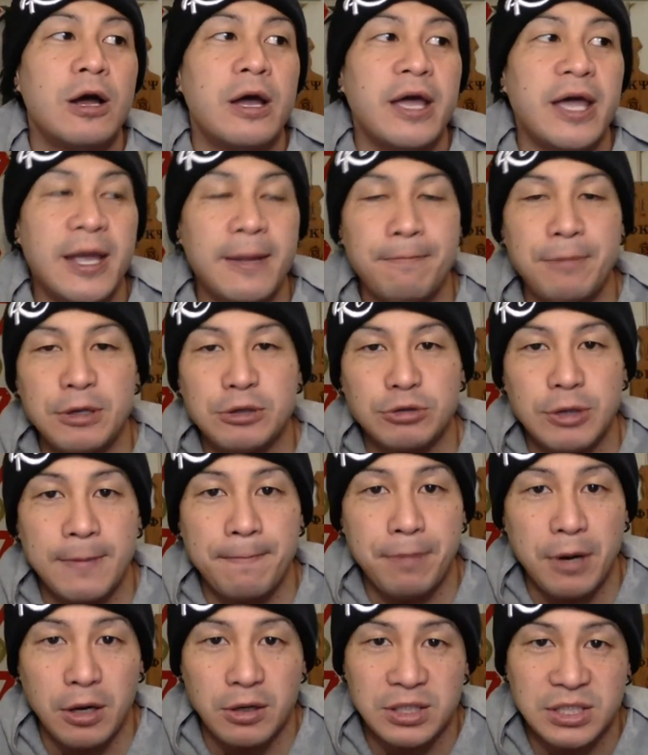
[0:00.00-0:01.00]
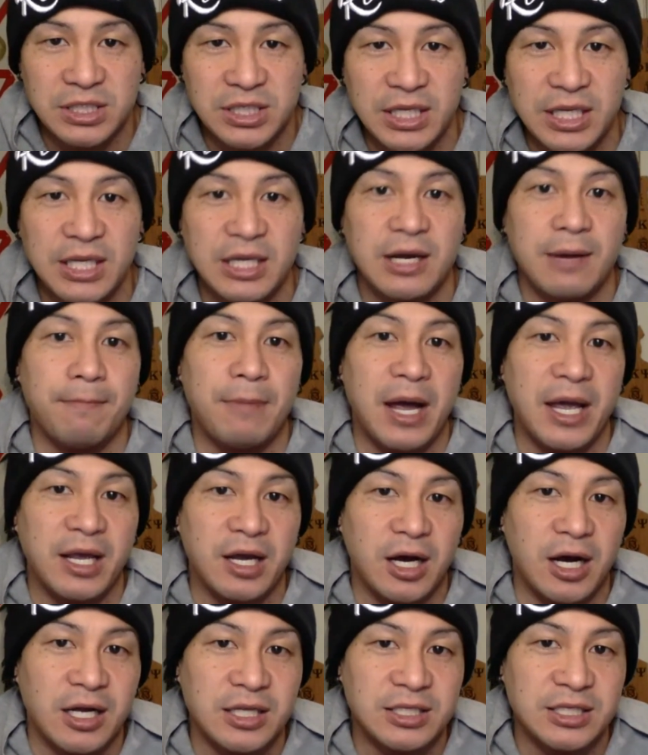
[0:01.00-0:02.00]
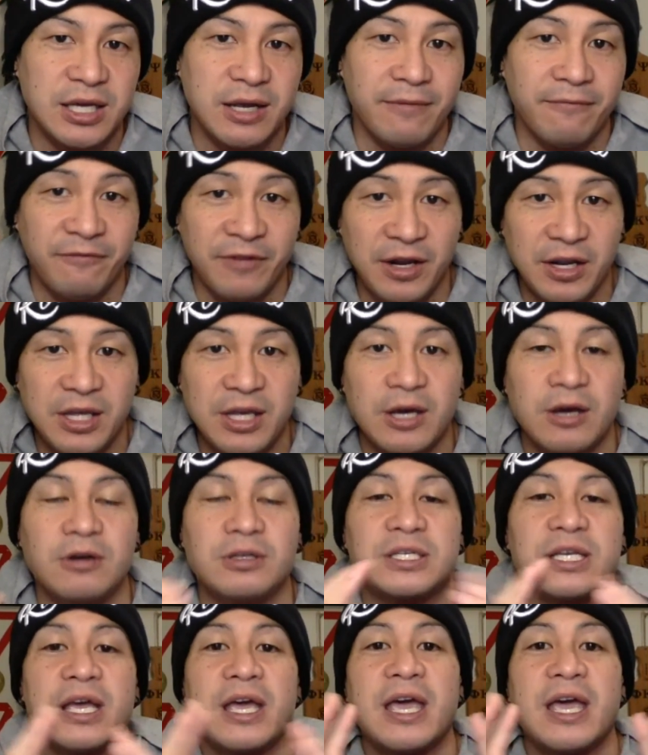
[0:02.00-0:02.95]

in between posting my content videos.